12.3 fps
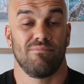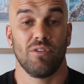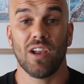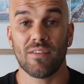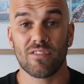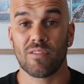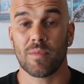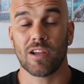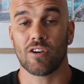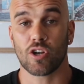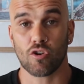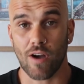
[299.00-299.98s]
pull-ups for me
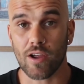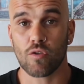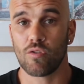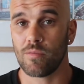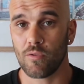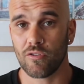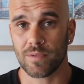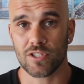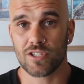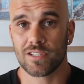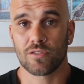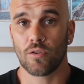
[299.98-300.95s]
are a great core
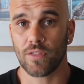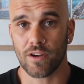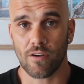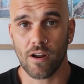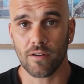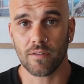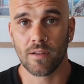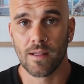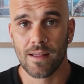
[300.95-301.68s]
movement just on their own.